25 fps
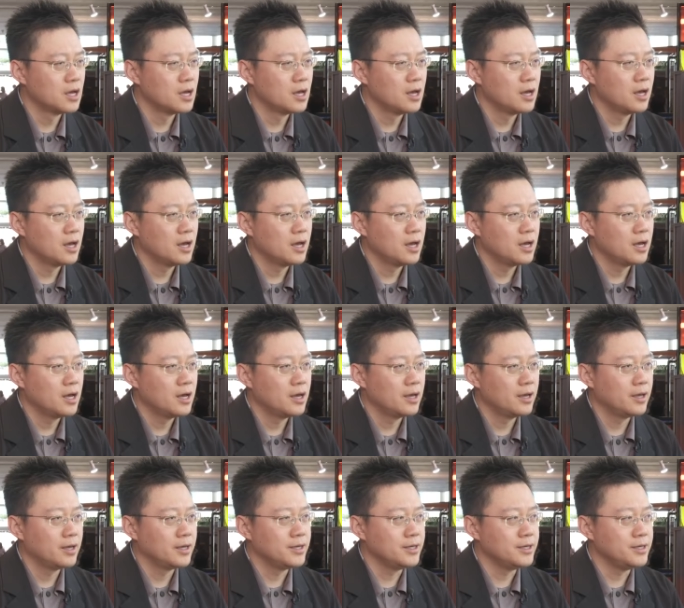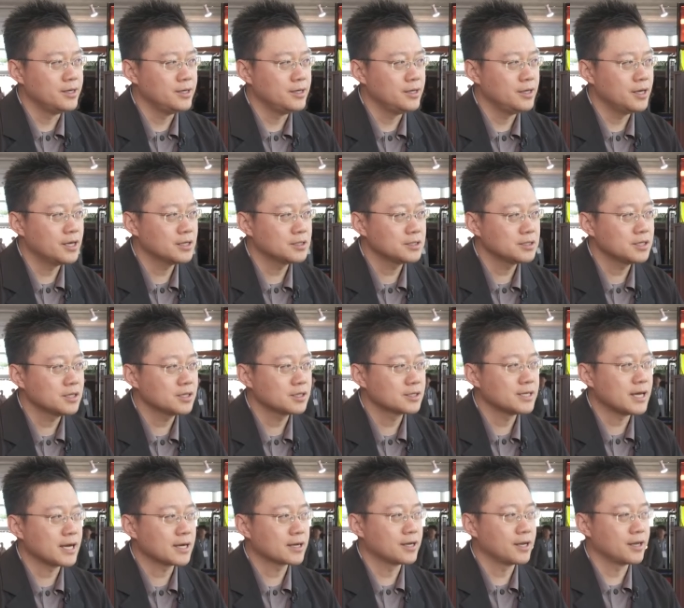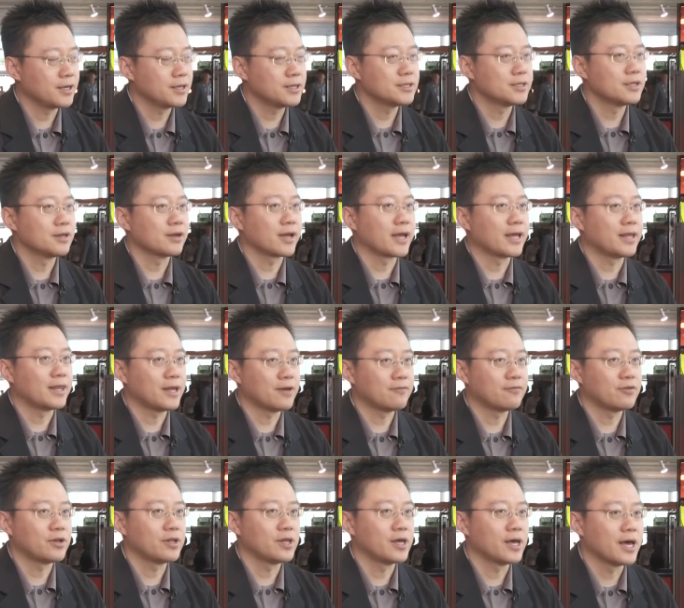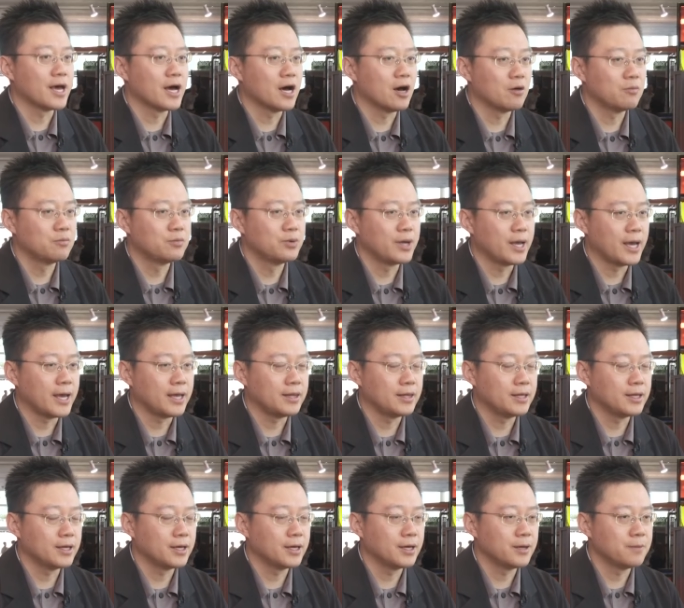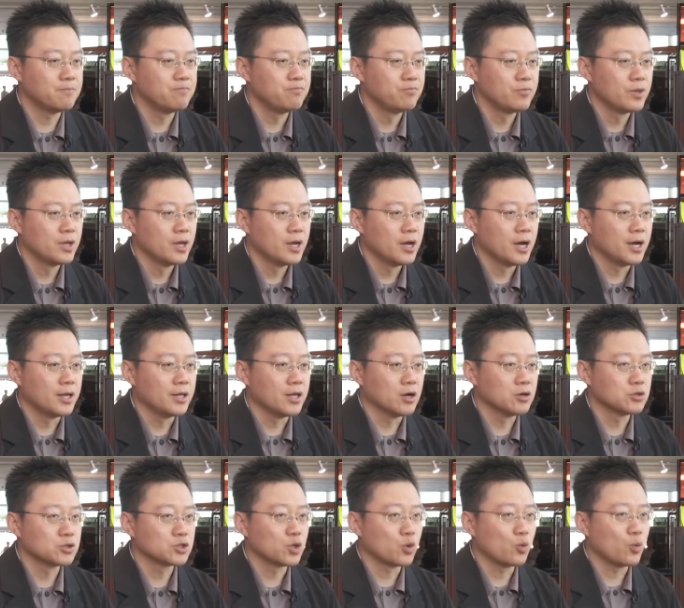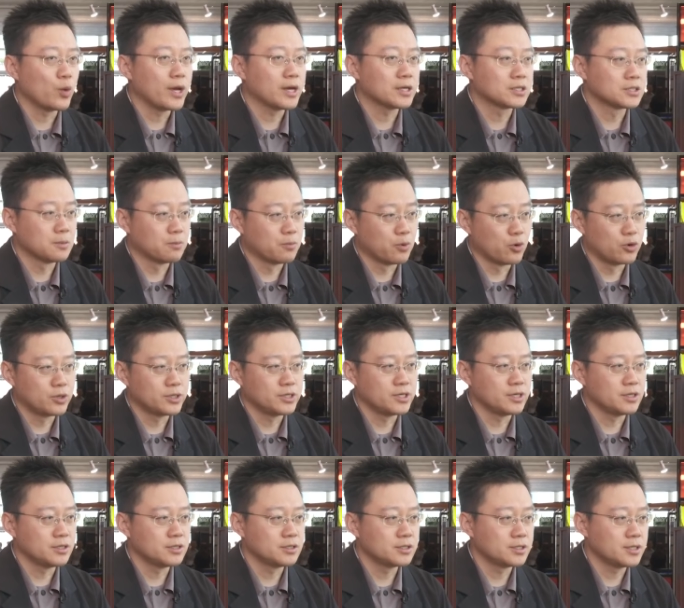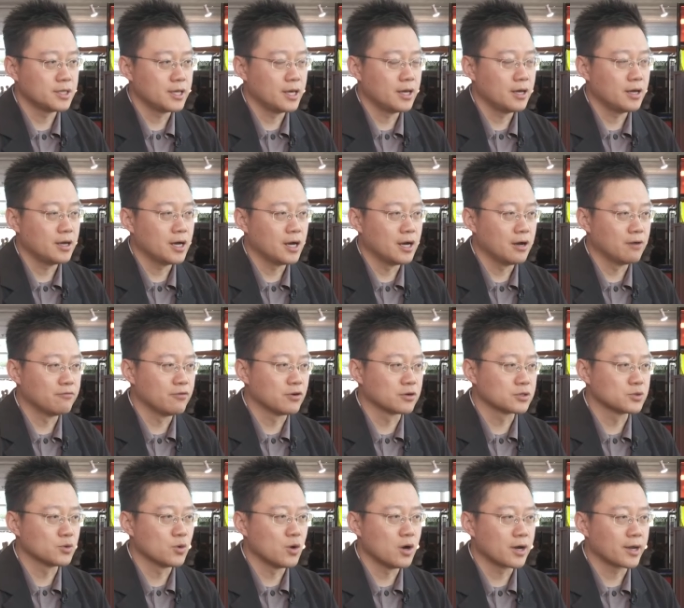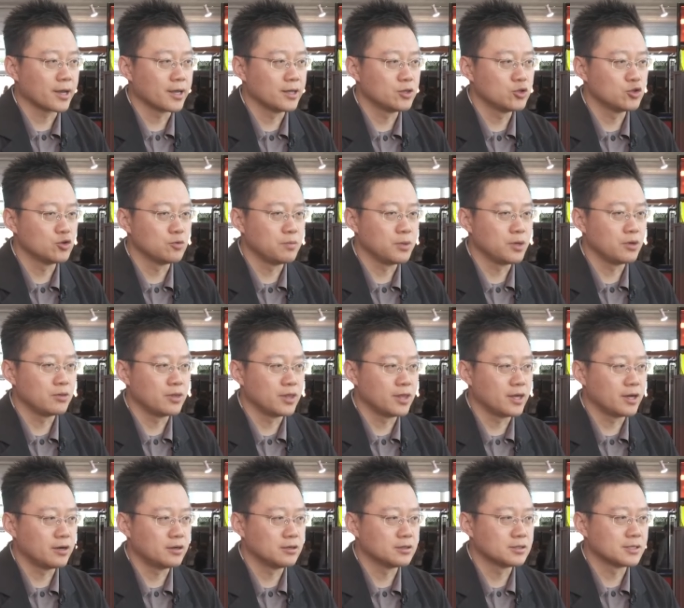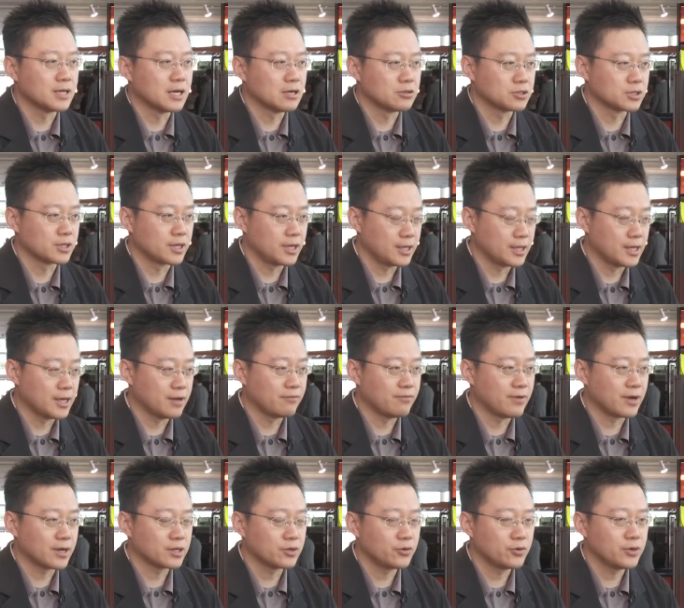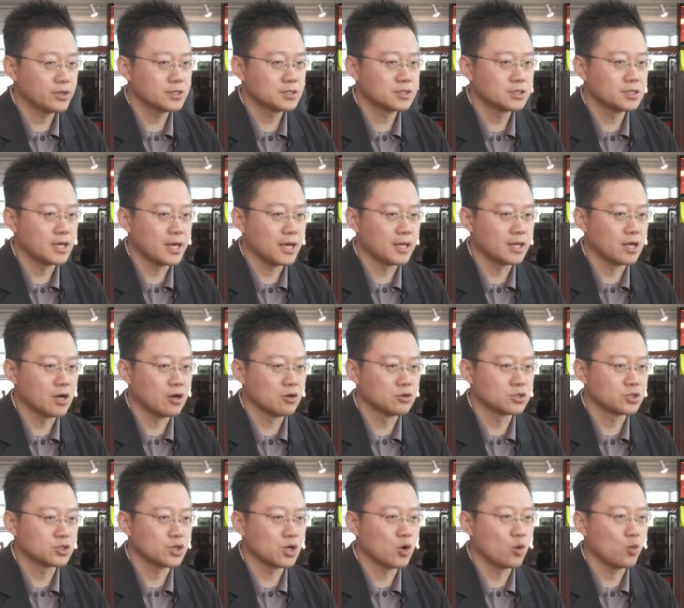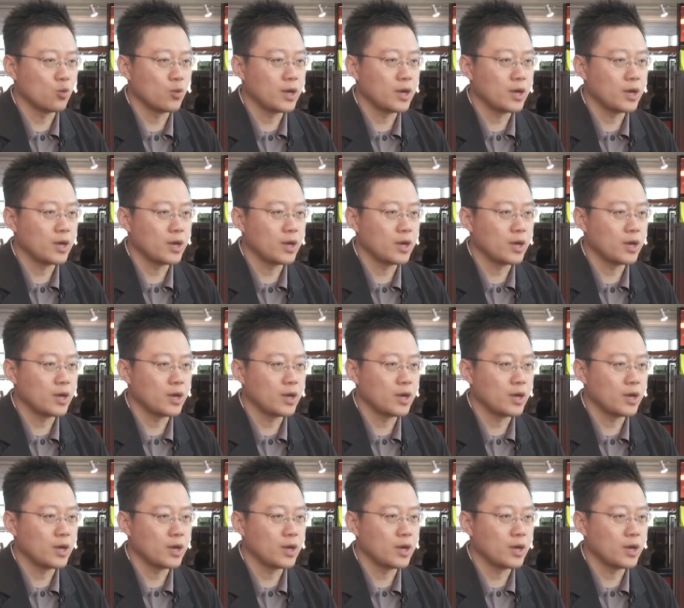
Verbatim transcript: without a doubt. Yes, exactly. That can definitely help. And um, and also we are supporting the uh, Volkswagen to build their Salzgitter mm-hmm. factories. And also